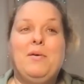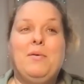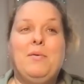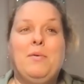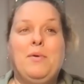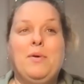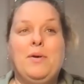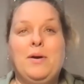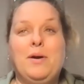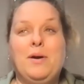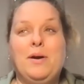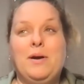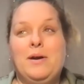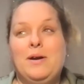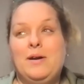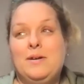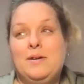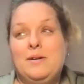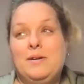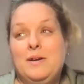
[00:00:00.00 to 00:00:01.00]

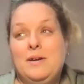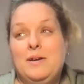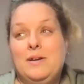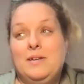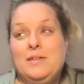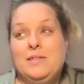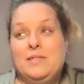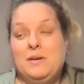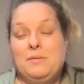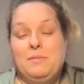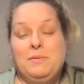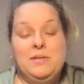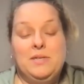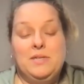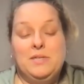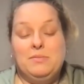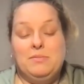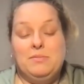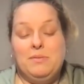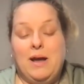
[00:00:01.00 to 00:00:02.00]
or someone
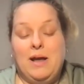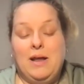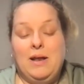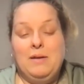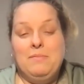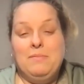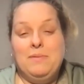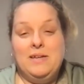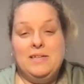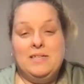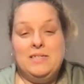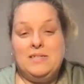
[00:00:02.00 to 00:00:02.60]
just randomly